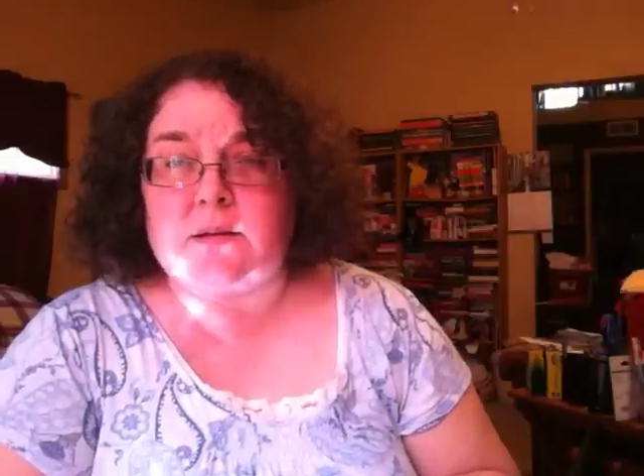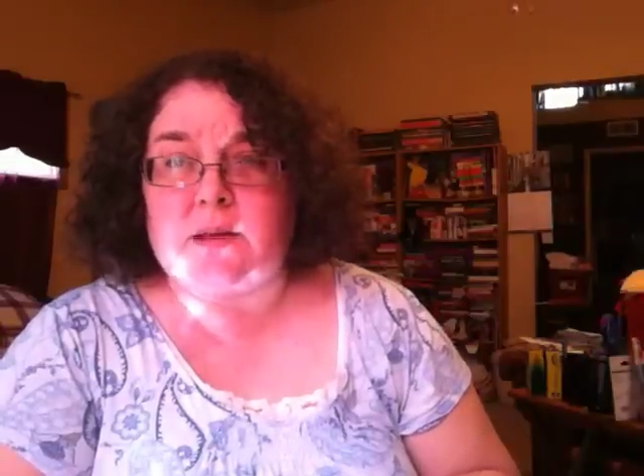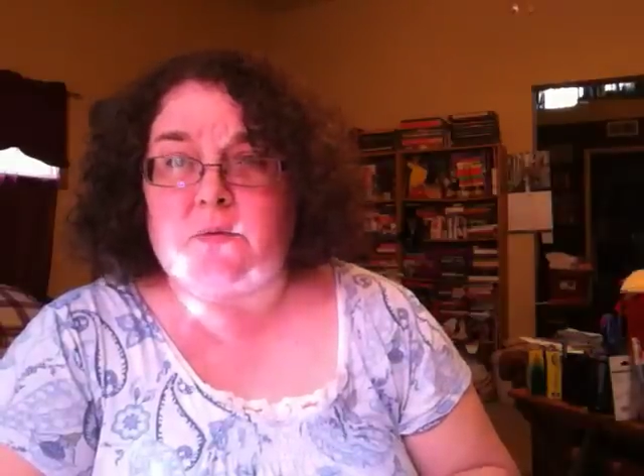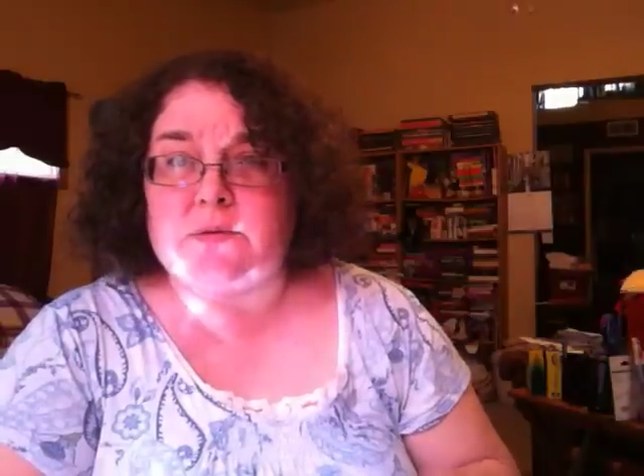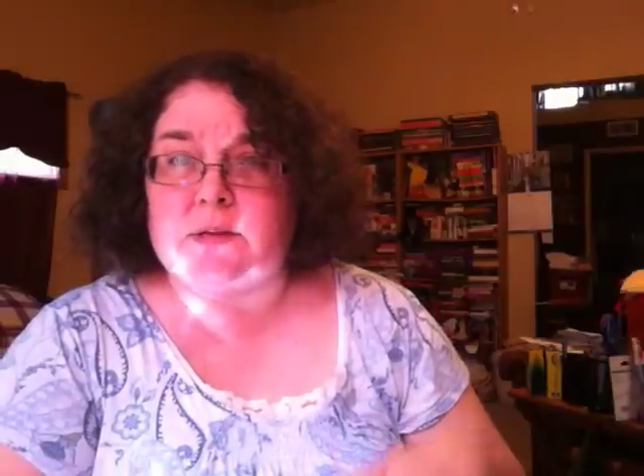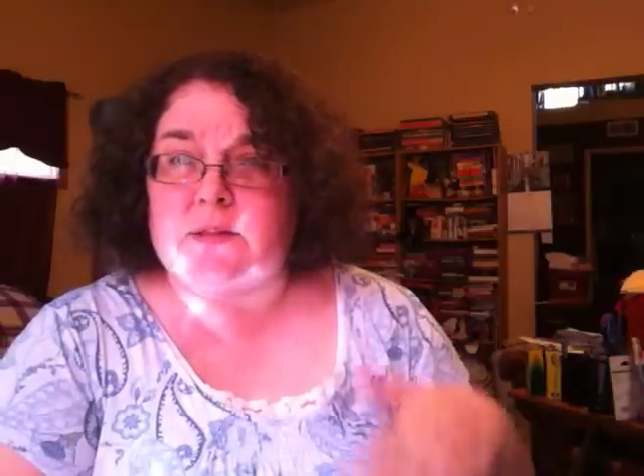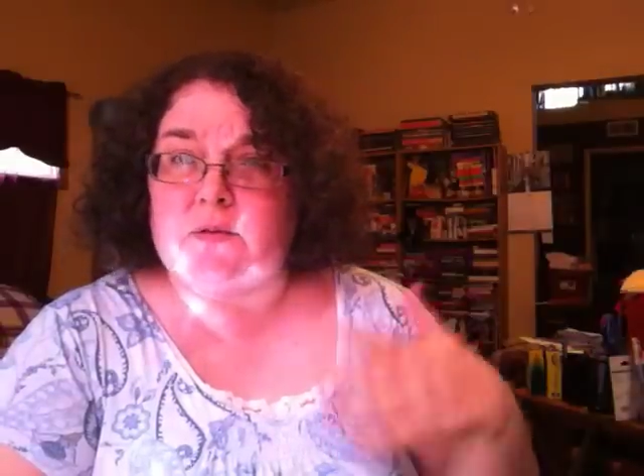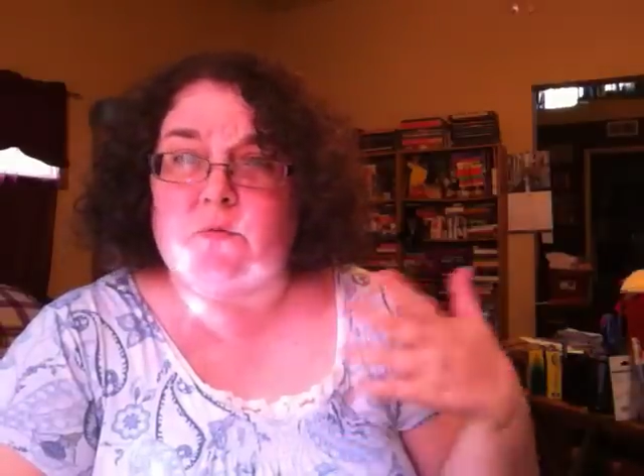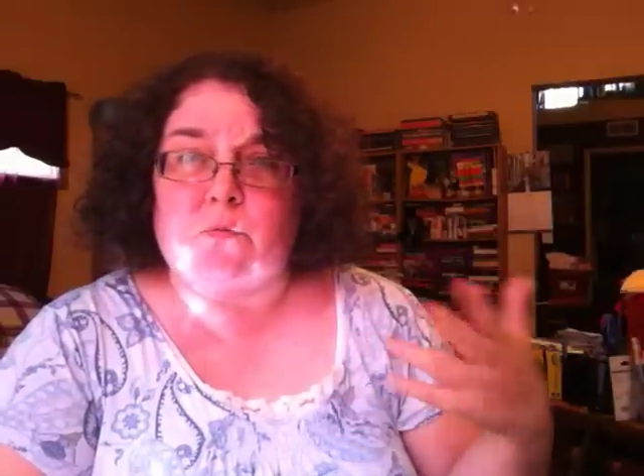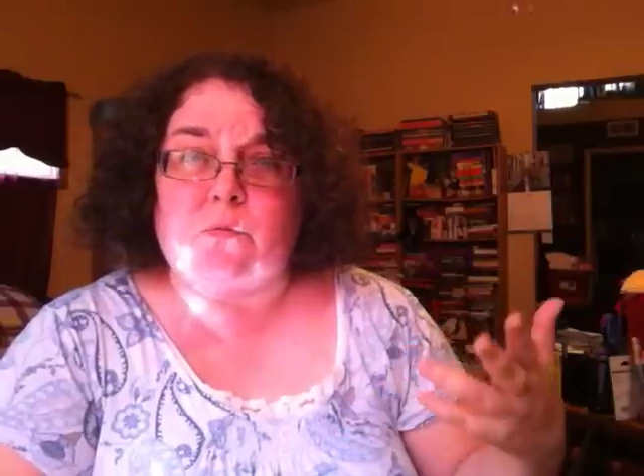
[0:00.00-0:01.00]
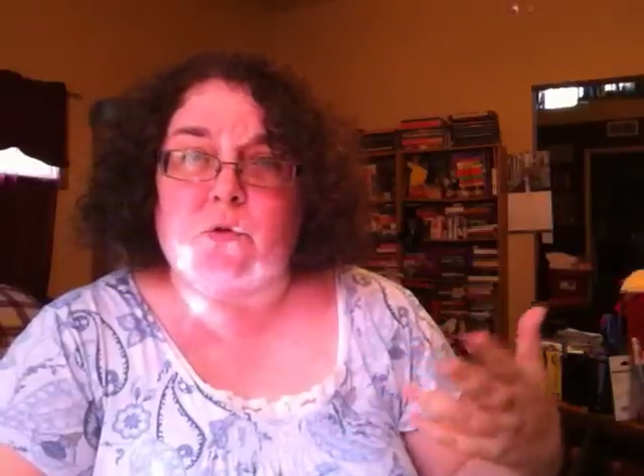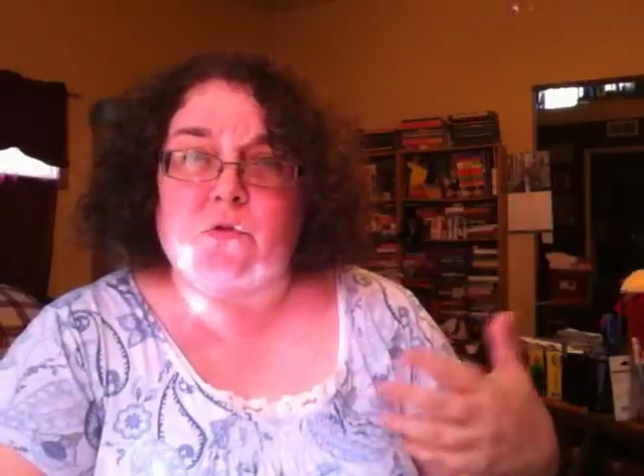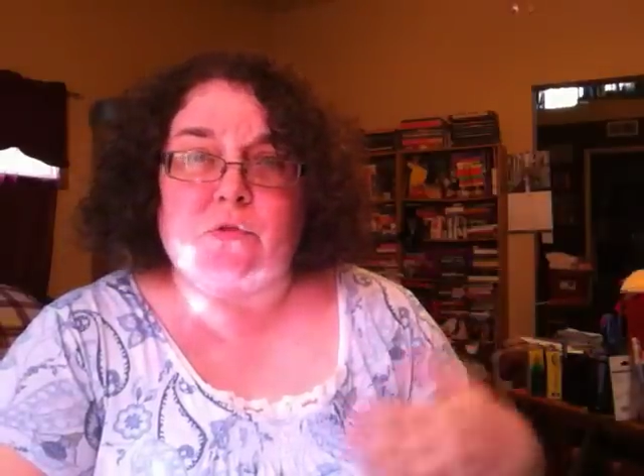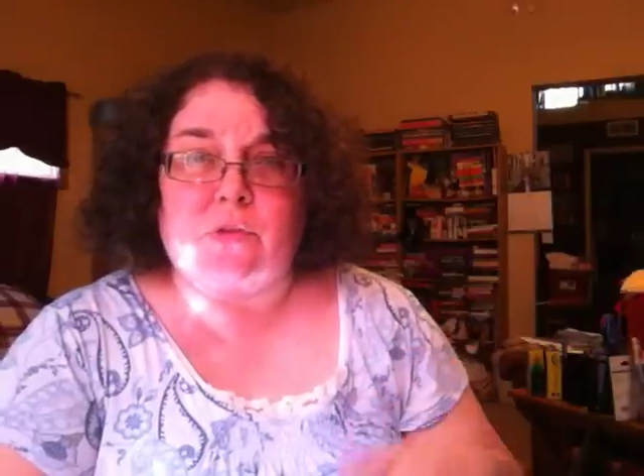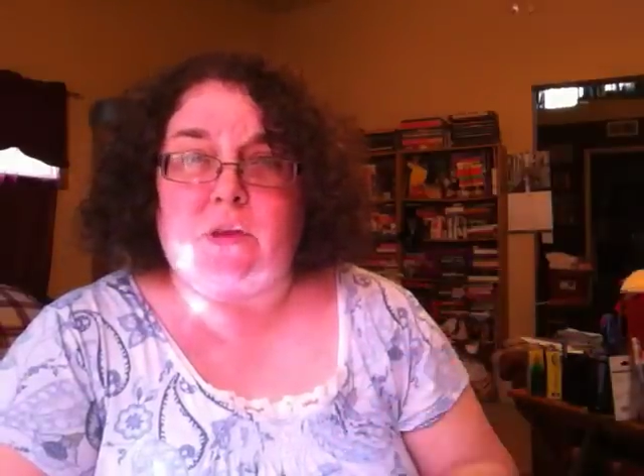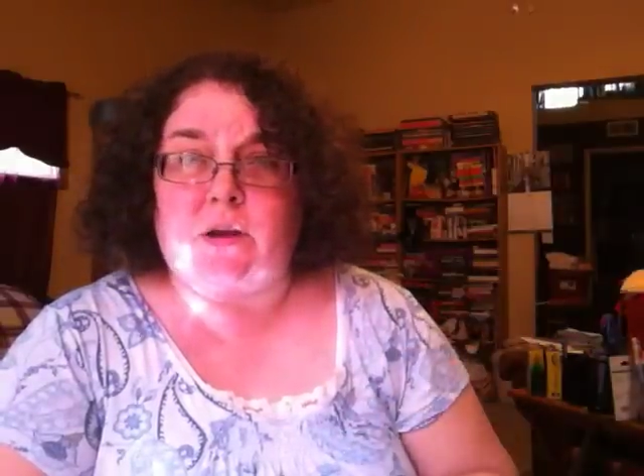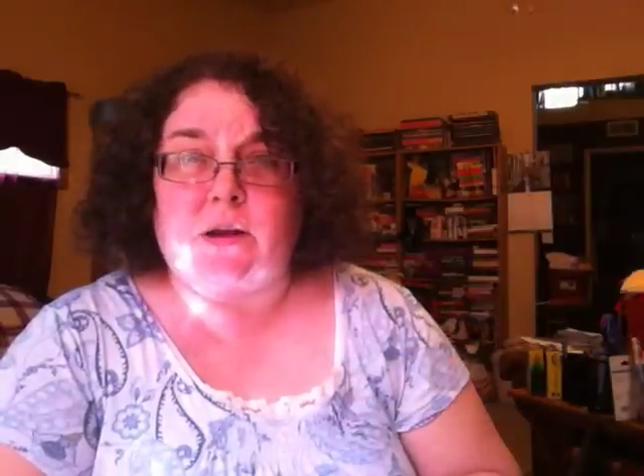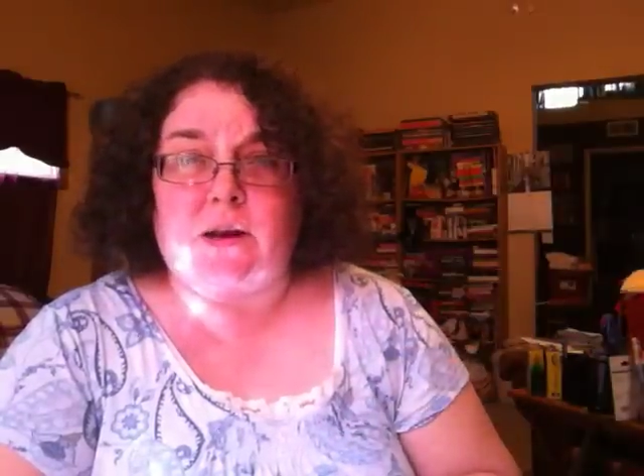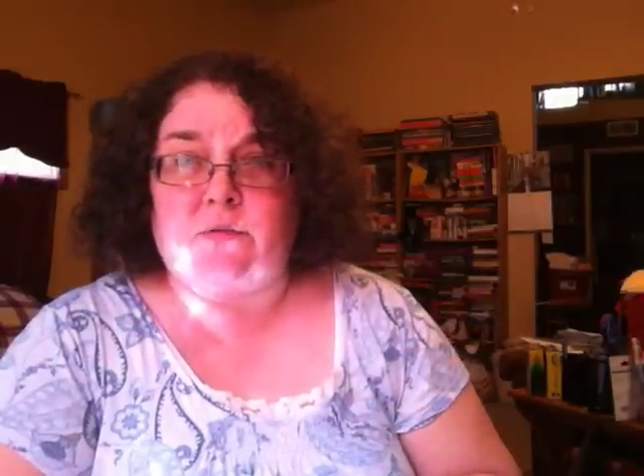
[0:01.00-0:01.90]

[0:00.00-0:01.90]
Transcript: and that was like the first linen I'd